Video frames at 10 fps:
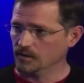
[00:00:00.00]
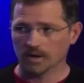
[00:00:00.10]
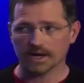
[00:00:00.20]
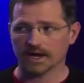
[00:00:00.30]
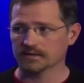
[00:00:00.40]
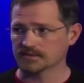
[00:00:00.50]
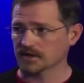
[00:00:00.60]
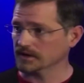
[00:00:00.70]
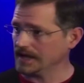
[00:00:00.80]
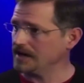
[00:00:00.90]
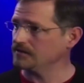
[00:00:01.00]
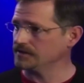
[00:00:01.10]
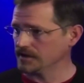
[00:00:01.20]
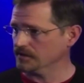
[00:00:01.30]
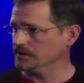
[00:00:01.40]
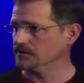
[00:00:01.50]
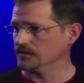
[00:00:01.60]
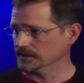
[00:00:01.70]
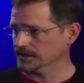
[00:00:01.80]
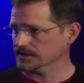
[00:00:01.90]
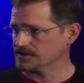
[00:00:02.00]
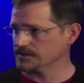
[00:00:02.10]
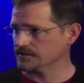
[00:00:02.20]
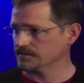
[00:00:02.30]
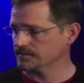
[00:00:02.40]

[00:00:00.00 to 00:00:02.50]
what items are allowed to go into a list.